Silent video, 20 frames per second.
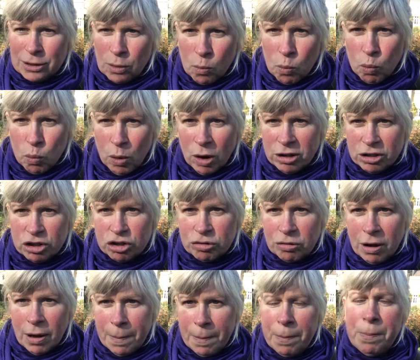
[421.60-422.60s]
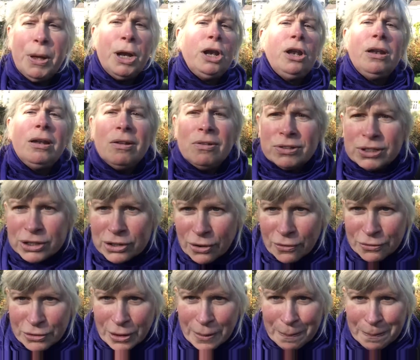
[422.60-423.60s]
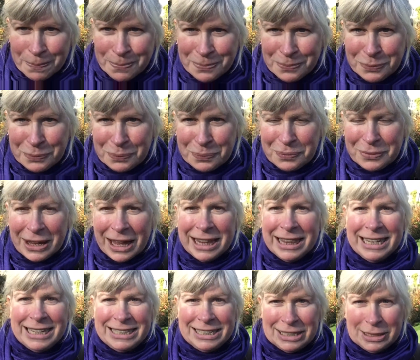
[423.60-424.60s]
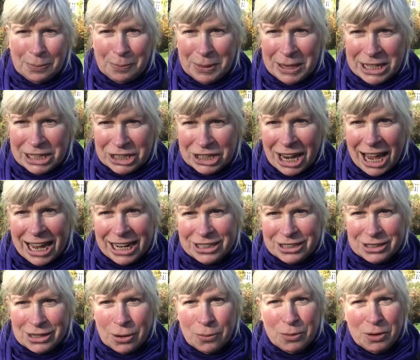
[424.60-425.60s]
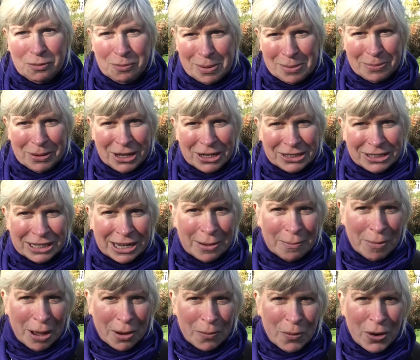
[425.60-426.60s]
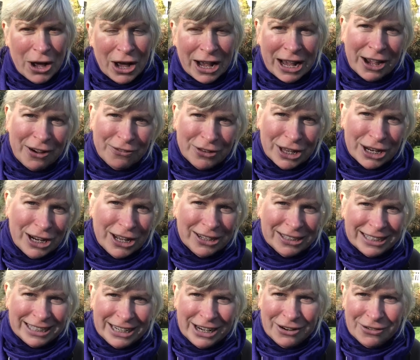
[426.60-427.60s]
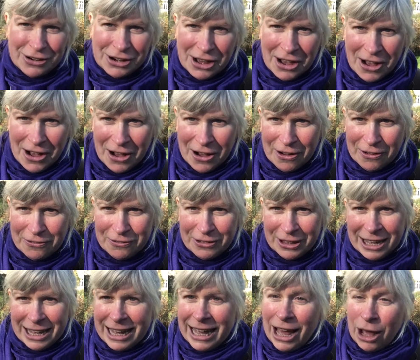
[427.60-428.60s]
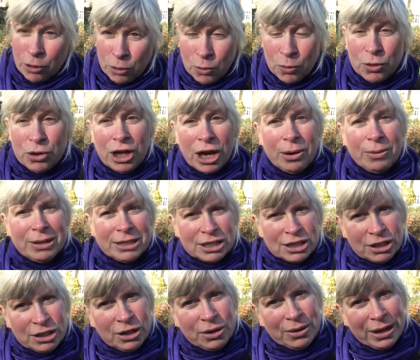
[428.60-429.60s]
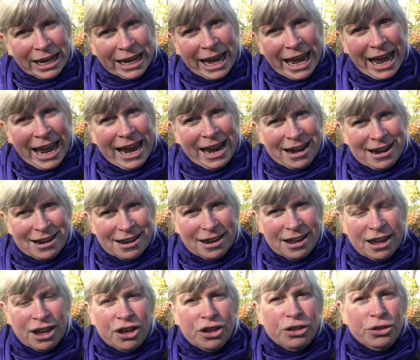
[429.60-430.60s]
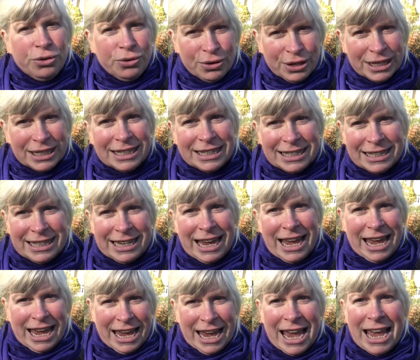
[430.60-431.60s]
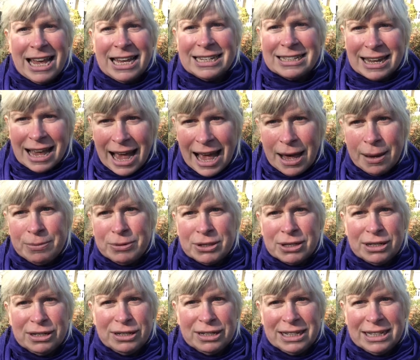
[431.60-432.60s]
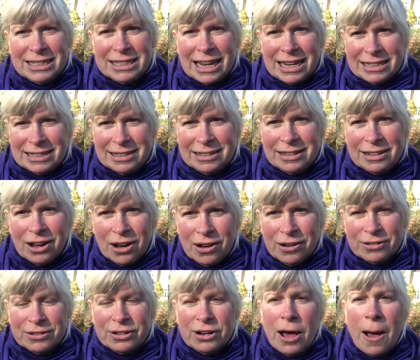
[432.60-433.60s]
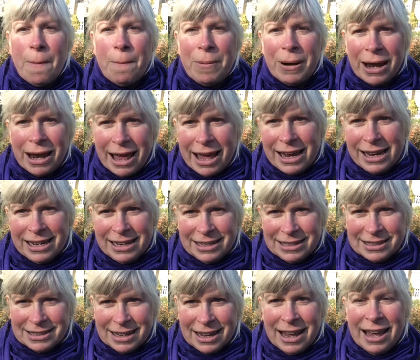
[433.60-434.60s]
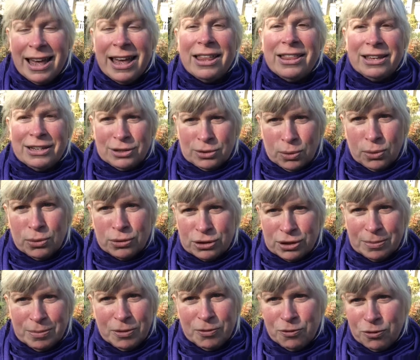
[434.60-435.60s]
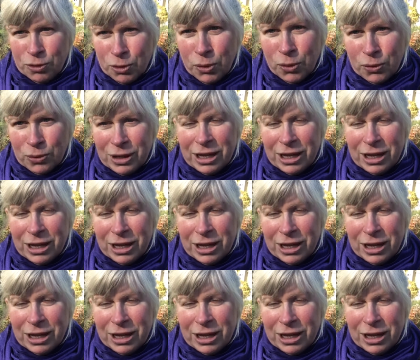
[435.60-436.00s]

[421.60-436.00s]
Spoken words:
one shrub, but lots of them. This is a beech hedge that we've been planting at my work over the last year and a half. And although it's newly in, you can see it is absolutely setting the garden ablaze this autumn and fall.